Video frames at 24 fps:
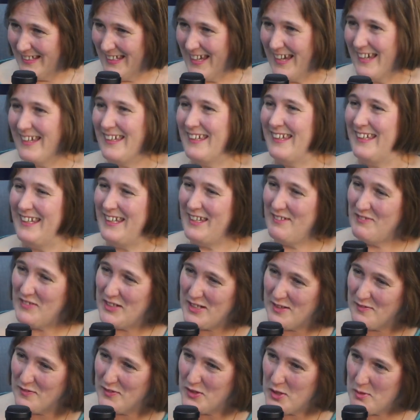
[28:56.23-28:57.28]
Yeah,
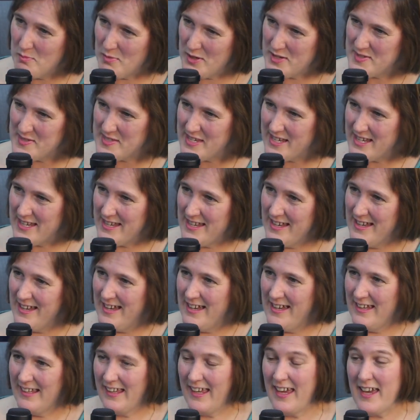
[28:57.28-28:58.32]
even if you're busy,
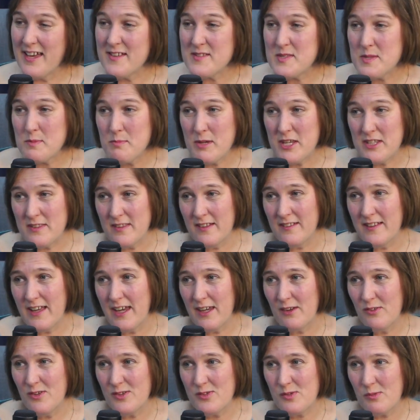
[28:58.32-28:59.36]
can't speak the
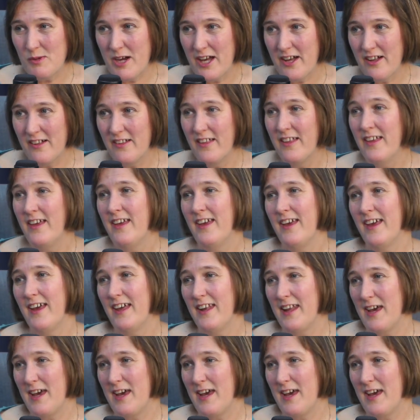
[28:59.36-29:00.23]
language well, and